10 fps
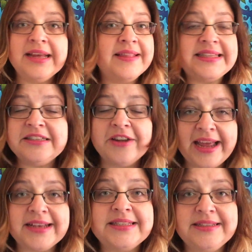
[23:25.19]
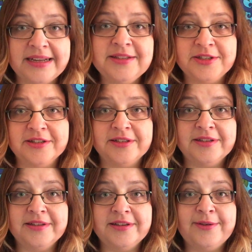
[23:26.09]
That's not accidental,
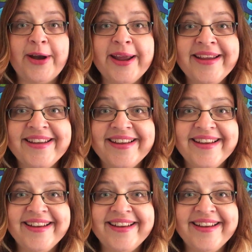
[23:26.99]
right?